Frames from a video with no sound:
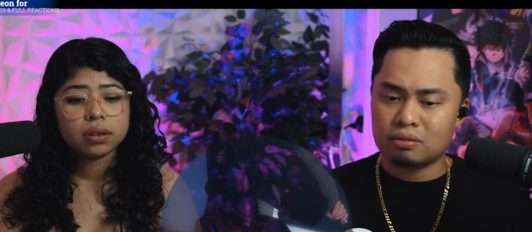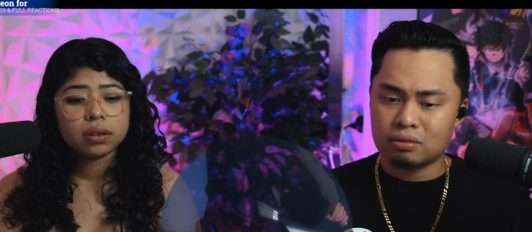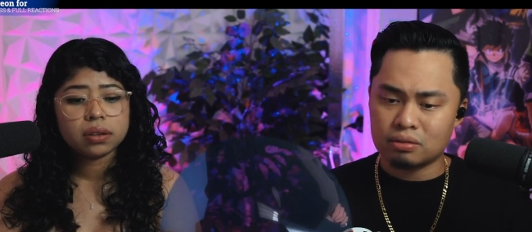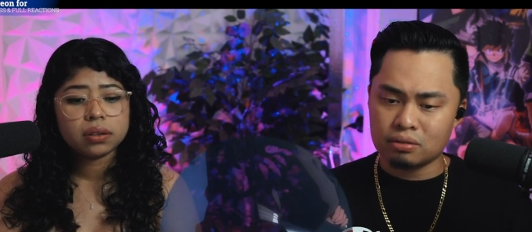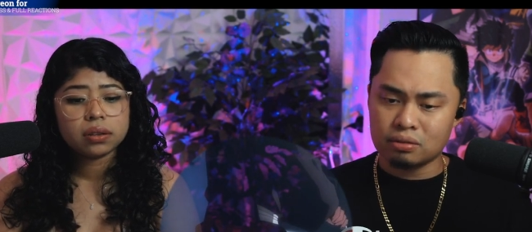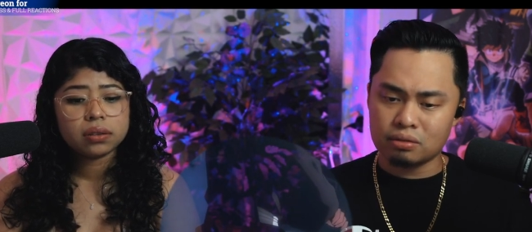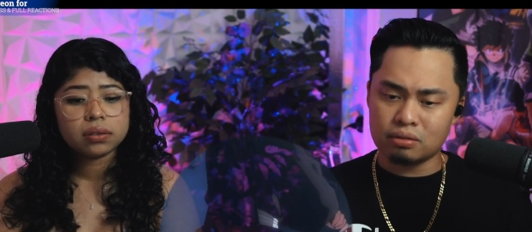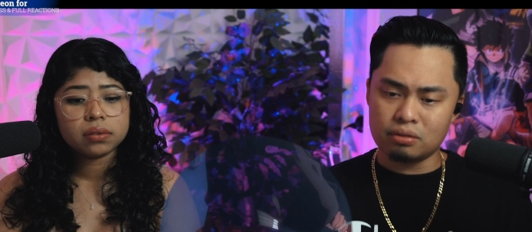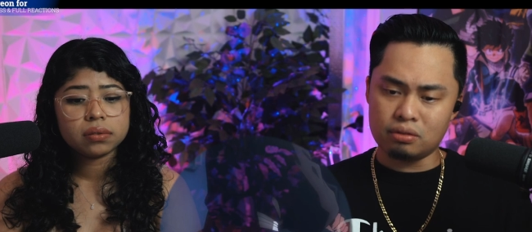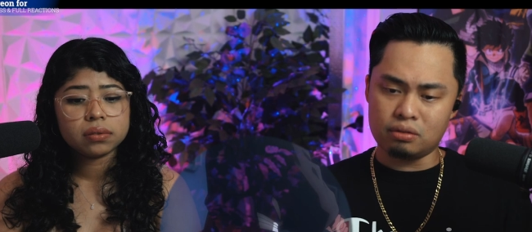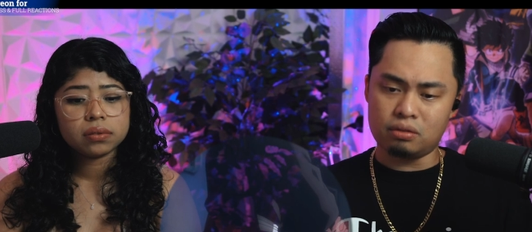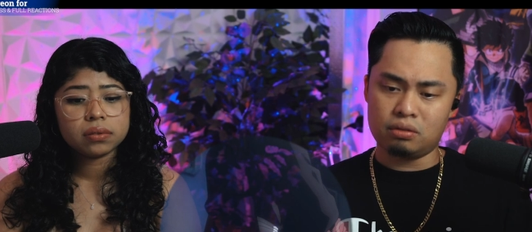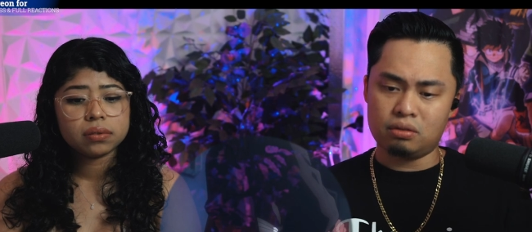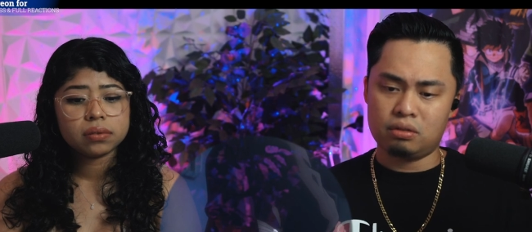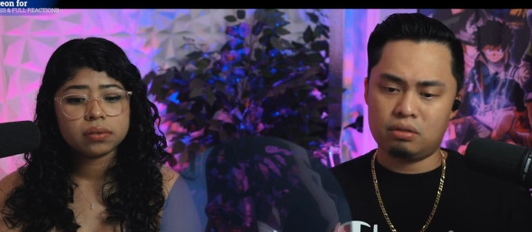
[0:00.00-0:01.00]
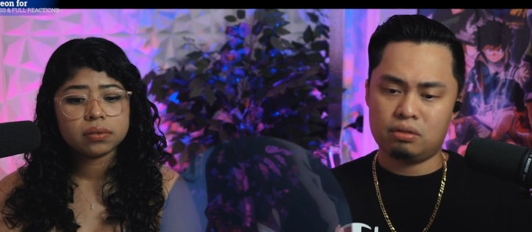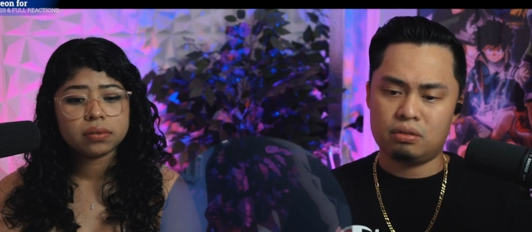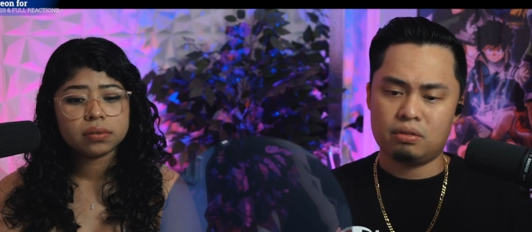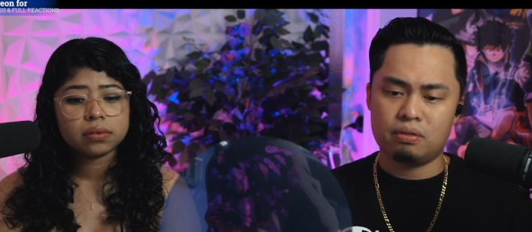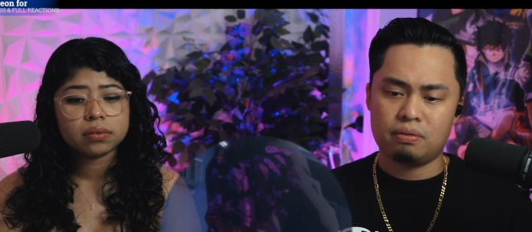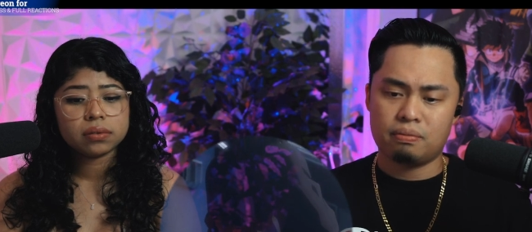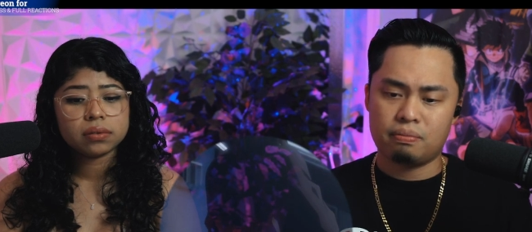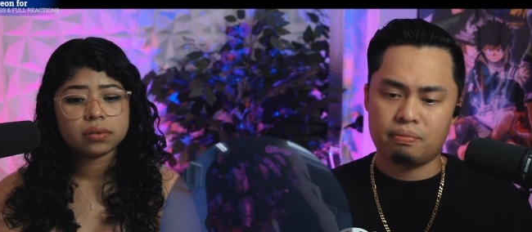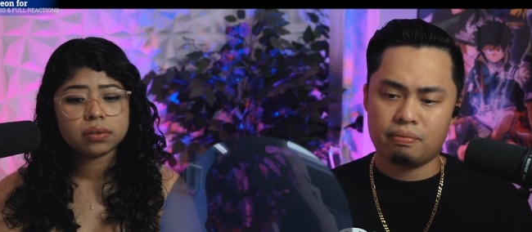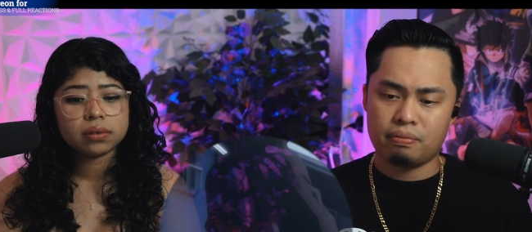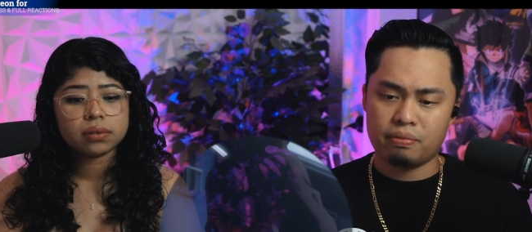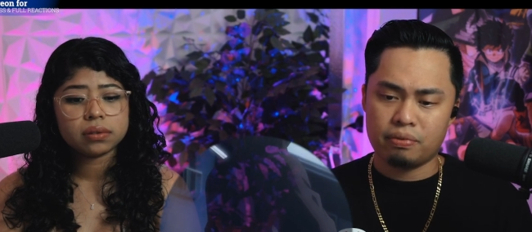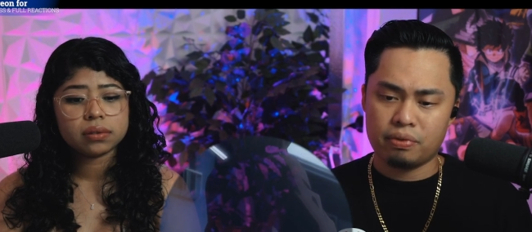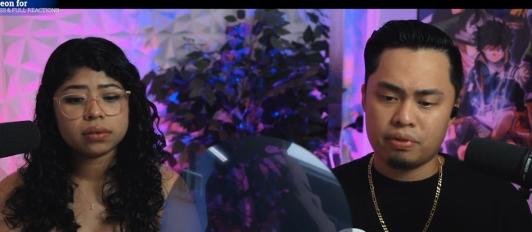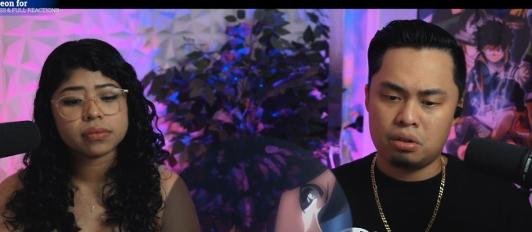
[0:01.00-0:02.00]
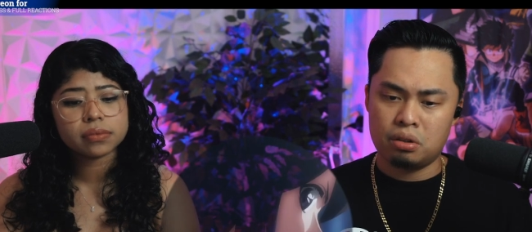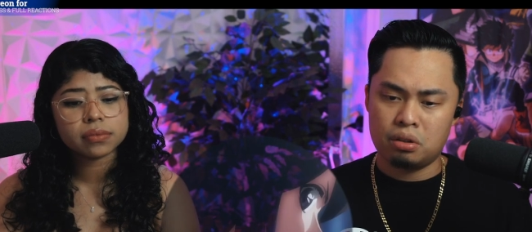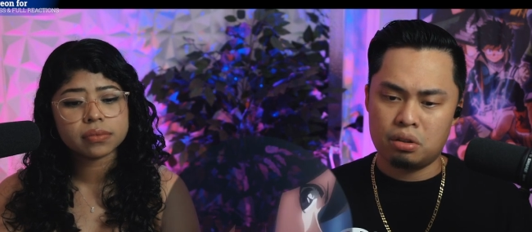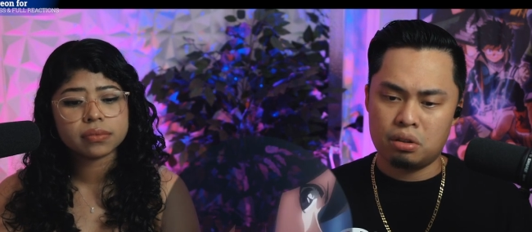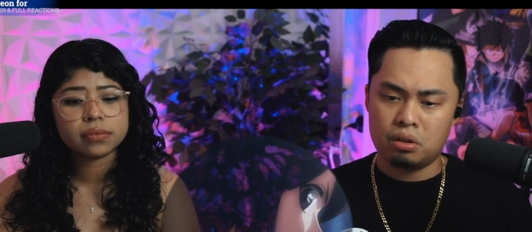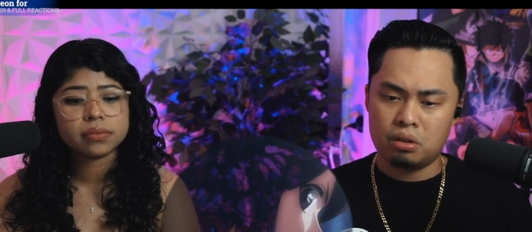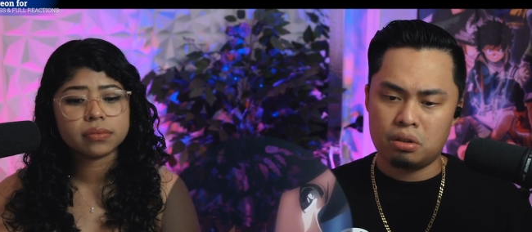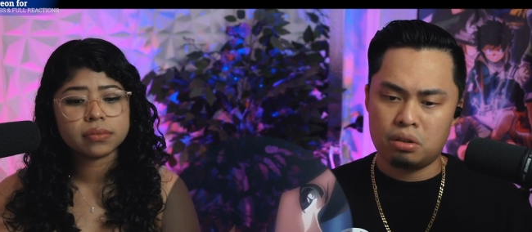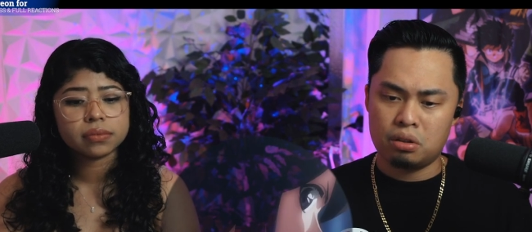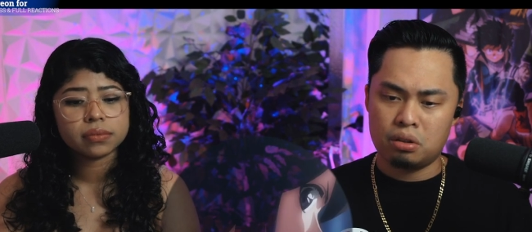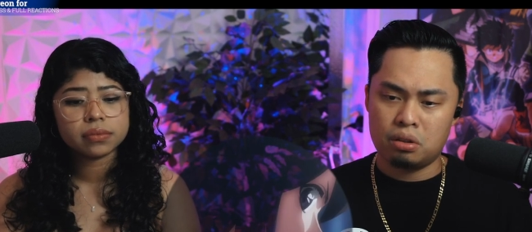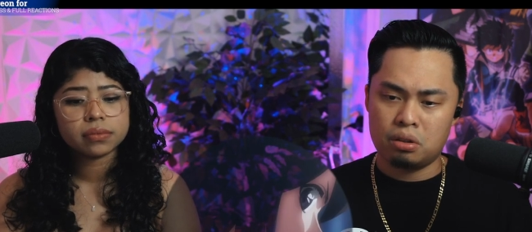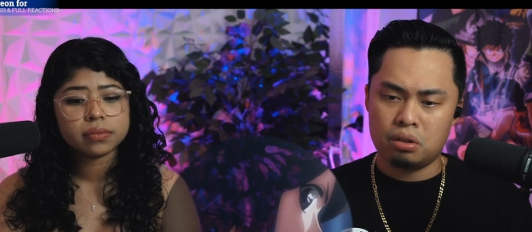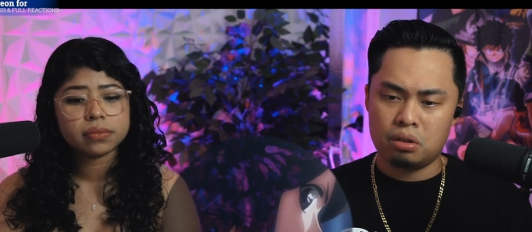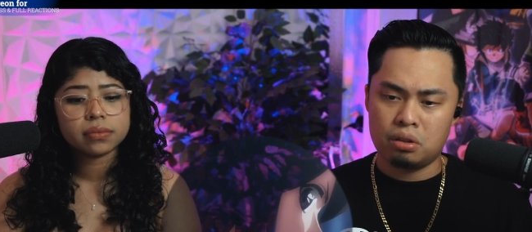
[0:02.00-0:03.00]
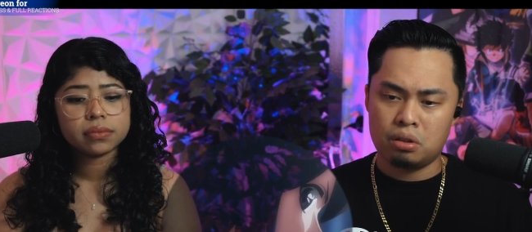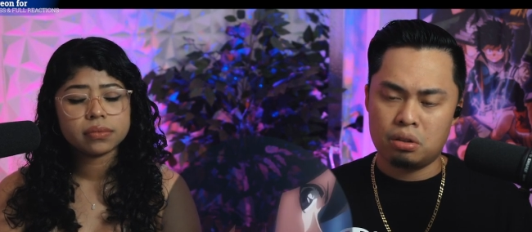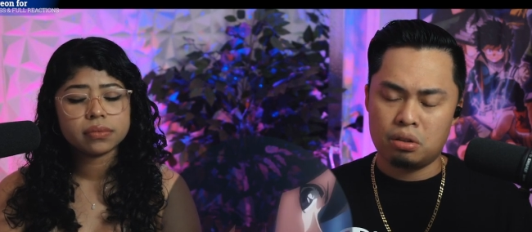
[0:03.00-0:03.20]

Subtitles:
[no speech]